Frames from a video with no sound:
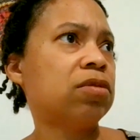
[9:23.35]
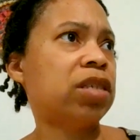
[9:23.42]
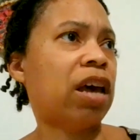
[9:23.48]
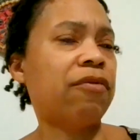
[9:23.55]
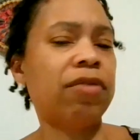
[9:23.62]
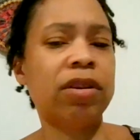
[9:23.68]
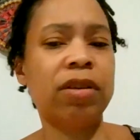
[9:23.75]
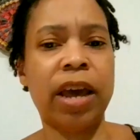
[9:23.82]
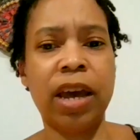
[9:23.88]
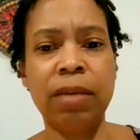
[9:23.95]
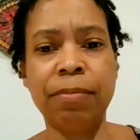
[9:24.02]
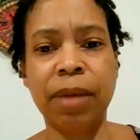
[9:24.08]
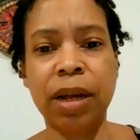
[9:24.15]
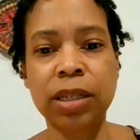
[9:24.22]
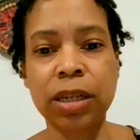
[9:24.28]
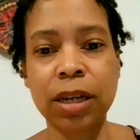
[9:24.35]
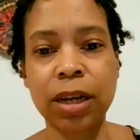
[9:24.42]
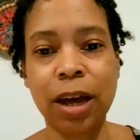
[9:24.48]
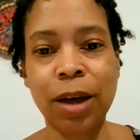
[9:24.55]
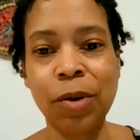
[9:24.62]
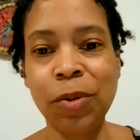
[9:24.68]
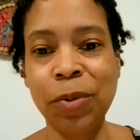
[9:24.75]
7, 8 months
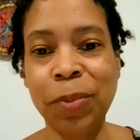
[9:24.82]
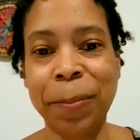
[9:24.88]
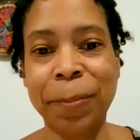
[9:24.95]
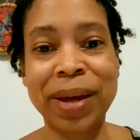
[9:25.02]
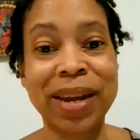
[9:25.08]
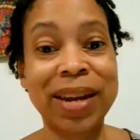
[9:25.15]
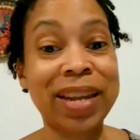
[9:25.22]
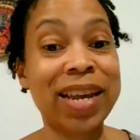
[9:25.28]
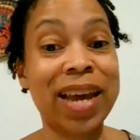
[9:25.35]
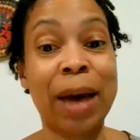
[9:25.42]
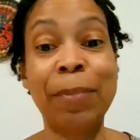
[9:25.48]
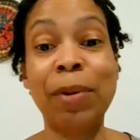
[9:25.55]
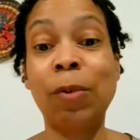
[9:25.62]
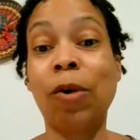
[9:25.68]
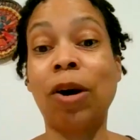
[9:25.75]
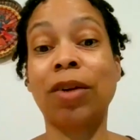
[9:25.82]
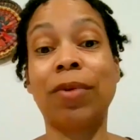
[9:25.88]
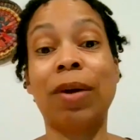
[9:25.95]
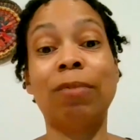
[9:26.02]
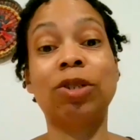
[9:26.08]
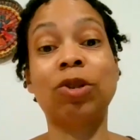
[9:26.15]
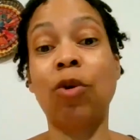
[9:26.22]
ago. But yeah, I've been
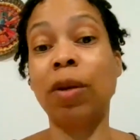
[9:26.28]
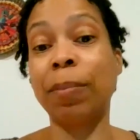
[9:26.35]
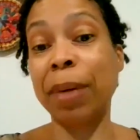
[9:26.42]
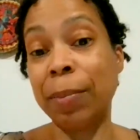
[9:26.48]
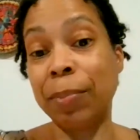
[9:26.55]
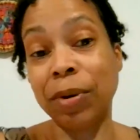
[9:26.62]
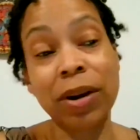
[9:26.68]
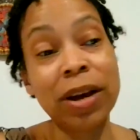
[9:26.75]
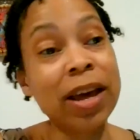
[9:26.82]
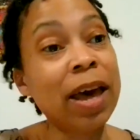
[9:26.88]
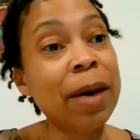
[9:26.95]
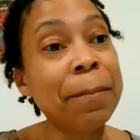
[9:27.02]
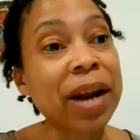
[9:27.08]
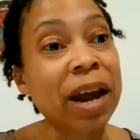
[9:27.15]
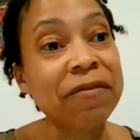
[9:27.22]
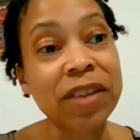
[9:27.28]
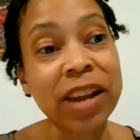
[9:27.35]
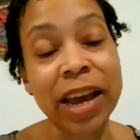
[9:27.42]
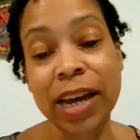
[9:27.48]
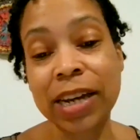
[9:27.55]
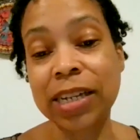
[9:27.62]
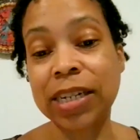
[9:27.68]
walking around with toilet paper, but I
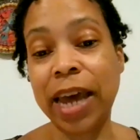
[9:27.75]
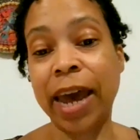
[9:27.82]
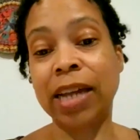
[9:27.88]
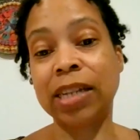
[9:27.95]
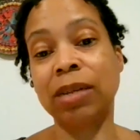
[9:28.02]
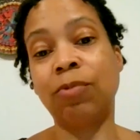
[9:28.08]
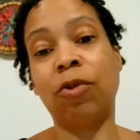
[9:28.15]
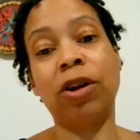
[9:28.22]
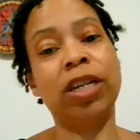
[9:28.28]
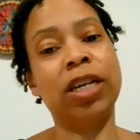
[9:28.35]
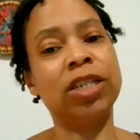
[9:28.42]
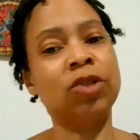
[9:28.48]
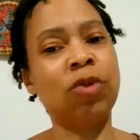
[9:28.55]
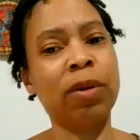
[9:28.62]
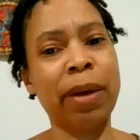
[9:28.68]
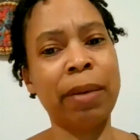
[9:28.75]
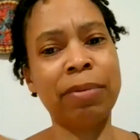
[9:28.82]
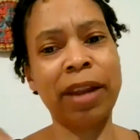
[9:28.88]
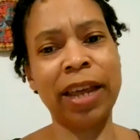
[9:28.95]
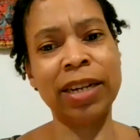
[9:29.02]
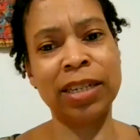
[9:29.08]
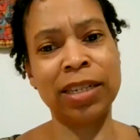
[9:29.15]
feel like I need to add some more. Does toilet
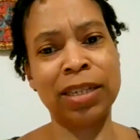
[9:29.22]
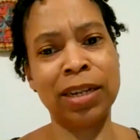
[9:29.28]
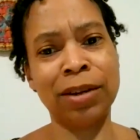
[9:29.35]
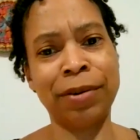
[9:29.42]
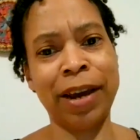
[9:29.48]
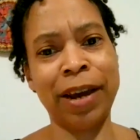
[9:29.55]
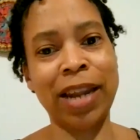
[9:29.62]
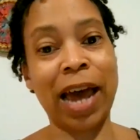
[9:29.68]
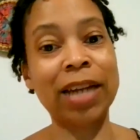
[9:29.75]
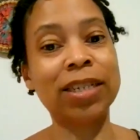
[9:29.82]
paper like disintegrate?